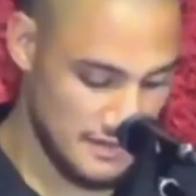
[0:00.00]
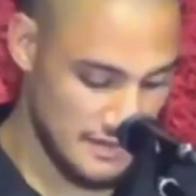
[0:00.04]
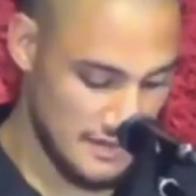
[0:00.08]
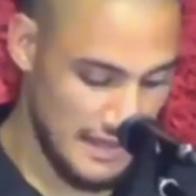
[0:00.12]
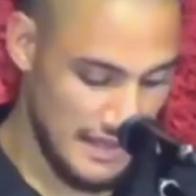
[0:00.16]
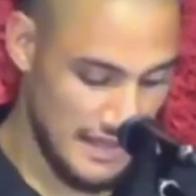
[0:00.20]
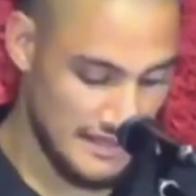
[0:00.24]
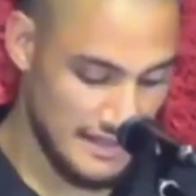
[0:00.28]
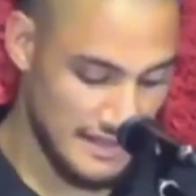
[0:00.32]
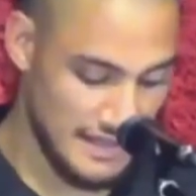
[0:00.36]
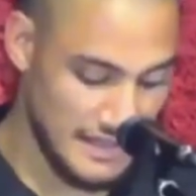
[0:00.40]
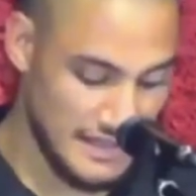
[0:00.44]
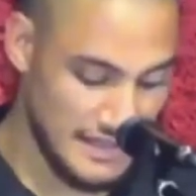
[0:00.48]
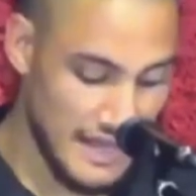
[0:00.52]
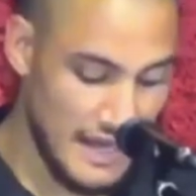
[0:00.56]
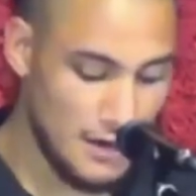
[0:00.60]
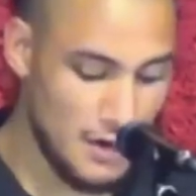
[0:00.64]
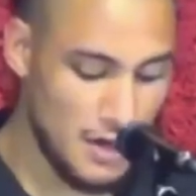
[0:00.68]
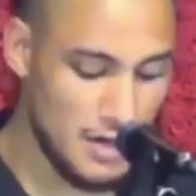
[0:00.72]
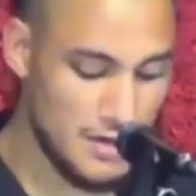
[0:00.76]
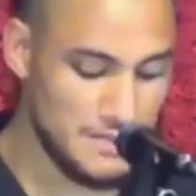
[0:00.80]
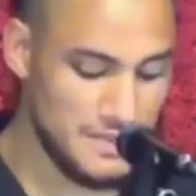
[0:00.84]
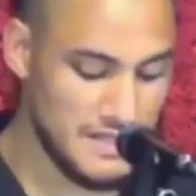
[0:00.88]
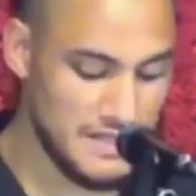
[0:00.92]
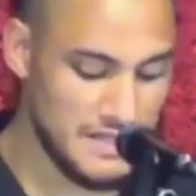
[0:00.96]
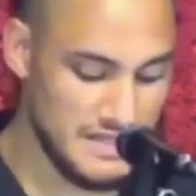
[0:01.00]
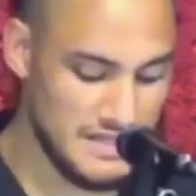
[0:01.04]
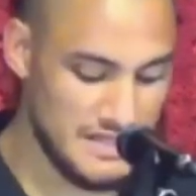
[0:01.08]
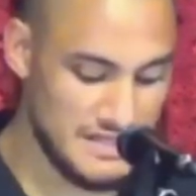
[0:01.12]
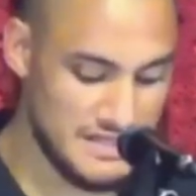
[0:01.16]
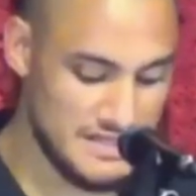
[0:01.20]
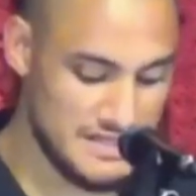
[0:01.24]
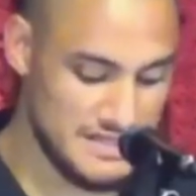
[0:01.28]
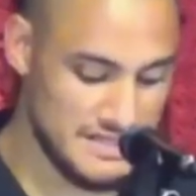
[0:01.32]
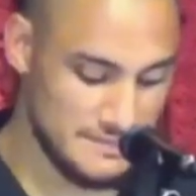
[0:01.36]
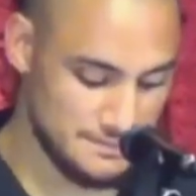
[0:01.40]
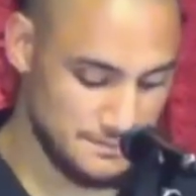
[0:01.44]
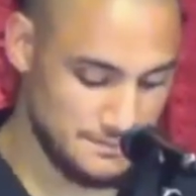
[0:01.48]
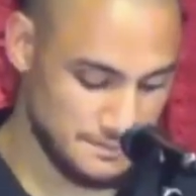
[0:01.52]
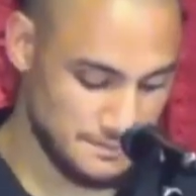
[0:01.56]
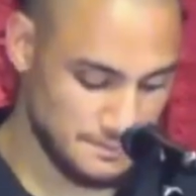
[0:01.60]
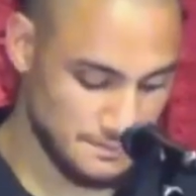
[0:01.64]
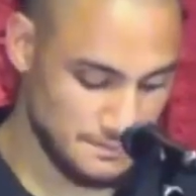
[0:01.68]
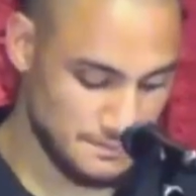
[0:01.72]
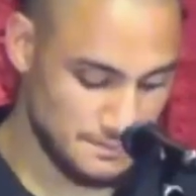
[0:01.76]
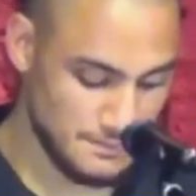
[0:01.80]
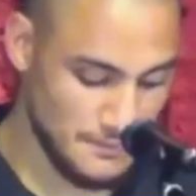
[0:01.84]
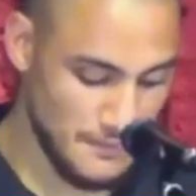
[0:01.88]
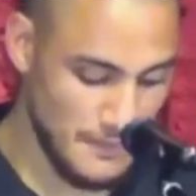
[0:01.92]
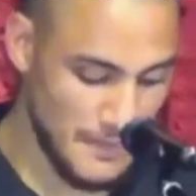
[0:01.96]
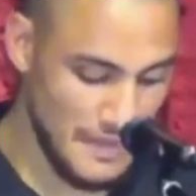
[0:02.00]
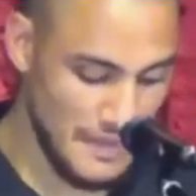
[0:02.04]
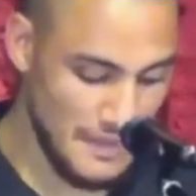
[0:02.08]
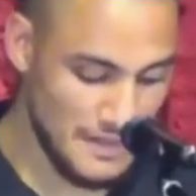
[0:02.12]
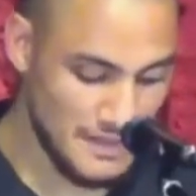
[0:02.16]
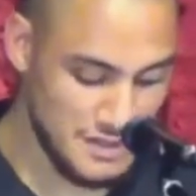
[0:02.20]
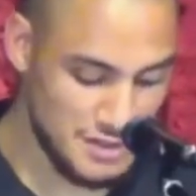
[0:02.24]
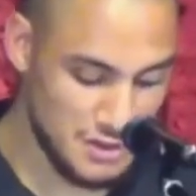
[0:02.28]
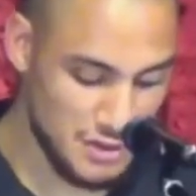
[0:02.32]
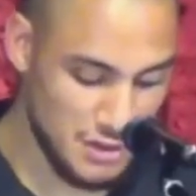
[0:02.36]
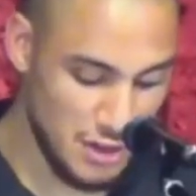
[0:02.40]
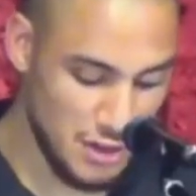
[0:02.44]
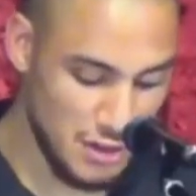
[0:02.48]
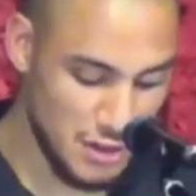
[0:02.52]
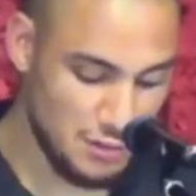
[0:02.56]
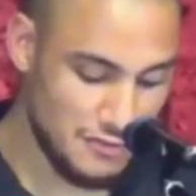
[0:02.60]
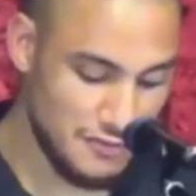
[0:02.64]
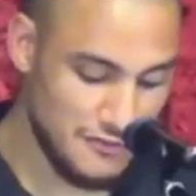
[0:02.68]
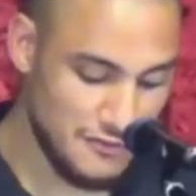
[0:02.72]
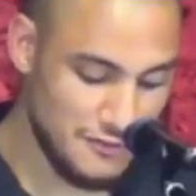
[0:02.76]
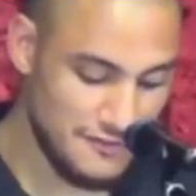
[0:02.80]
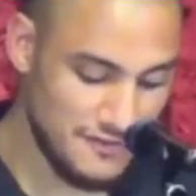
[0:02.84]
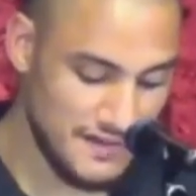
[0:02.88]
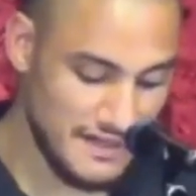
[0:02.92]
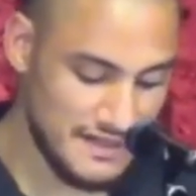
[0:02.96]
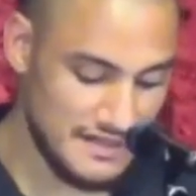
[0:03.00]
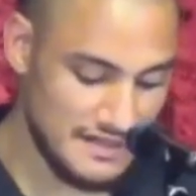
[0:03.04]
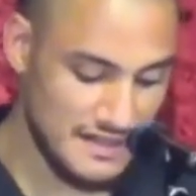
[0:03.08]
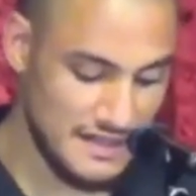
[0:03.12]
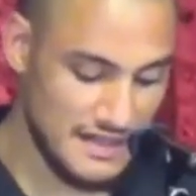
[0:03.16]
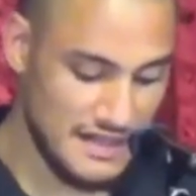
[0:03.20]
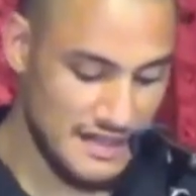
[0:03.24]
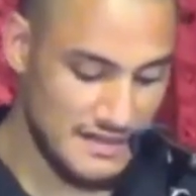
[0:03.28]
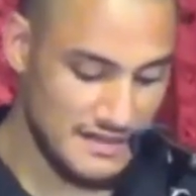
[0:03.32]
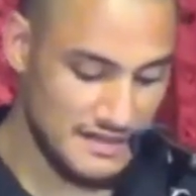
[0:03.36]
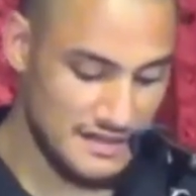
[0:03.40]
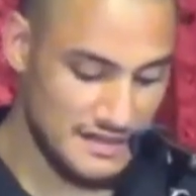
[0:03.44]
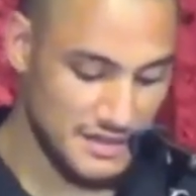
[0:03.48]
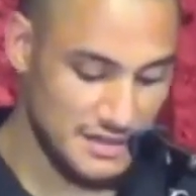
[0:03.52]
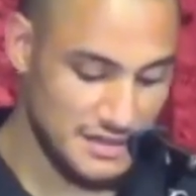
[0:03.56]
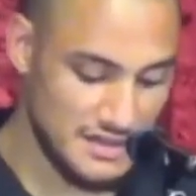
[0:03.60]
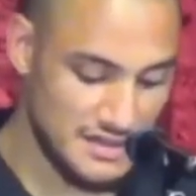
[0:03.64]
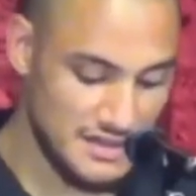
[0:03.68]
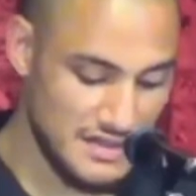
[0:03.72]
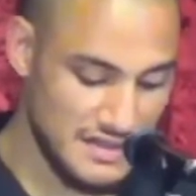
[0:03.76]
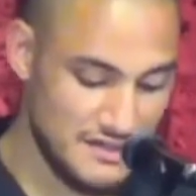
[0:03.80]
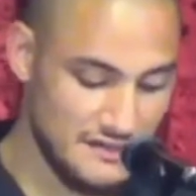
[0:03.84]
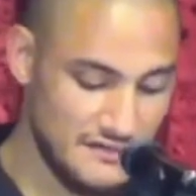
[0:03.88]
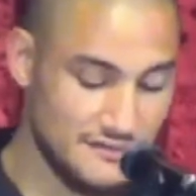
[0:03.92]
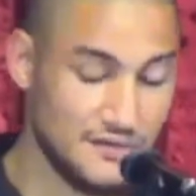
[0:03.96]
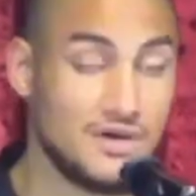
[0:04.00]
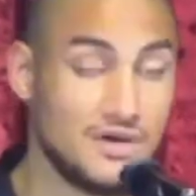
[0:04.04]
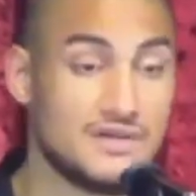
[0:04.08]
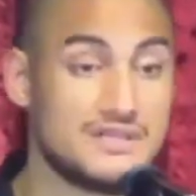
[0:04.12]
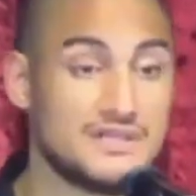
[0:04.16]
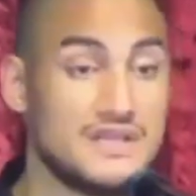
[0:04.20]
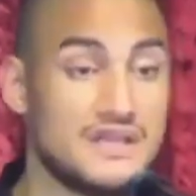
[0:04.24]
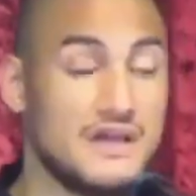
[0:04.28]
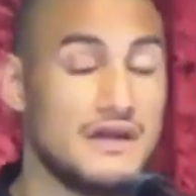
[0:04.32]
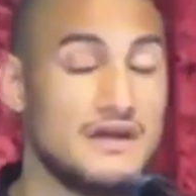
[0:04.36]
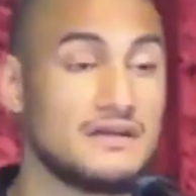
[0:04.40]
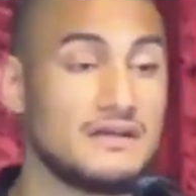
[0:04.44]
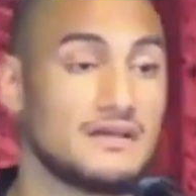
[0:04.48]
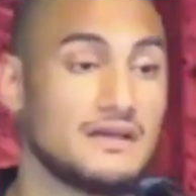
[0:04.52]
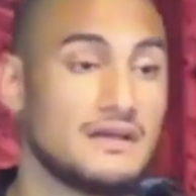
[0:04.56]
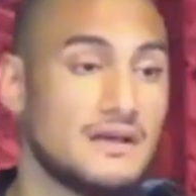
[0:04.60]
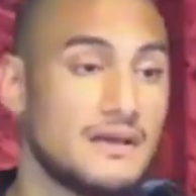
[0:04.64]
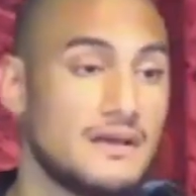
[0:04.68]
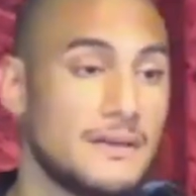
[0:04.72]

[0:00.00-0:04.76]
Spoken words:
And in our obedience to God, we reflect the unity of God's character.